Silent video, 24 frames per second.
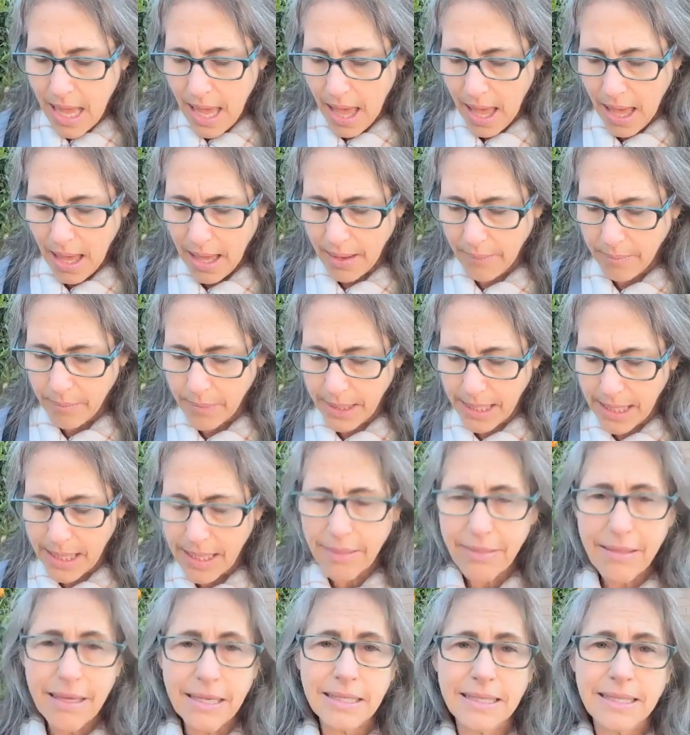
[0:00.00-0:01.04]

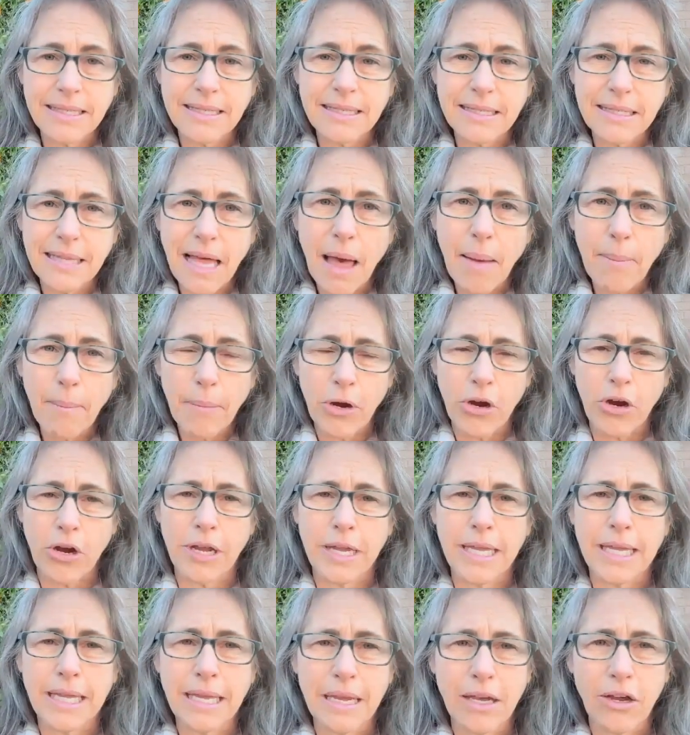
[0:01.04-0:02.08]
In the summer
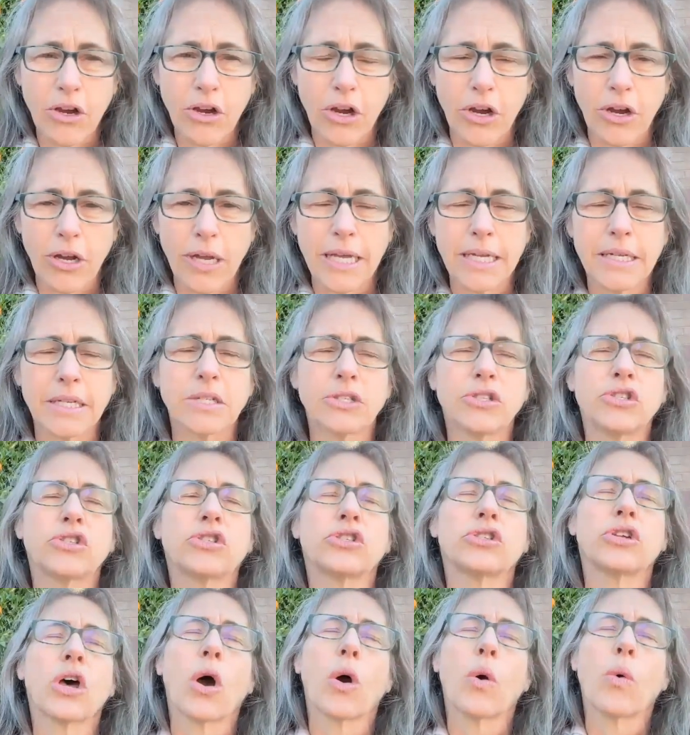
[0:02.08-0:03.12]
here, it is
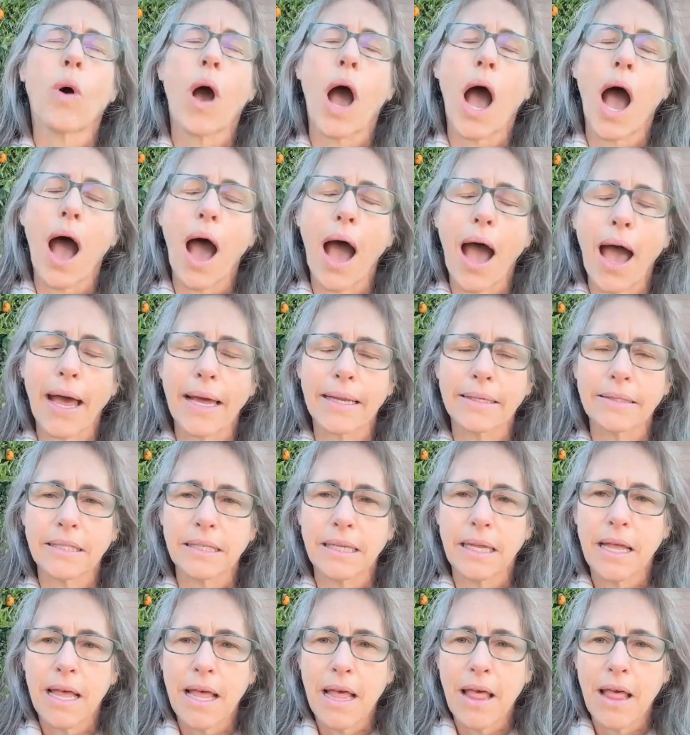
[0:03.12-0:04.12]
so hot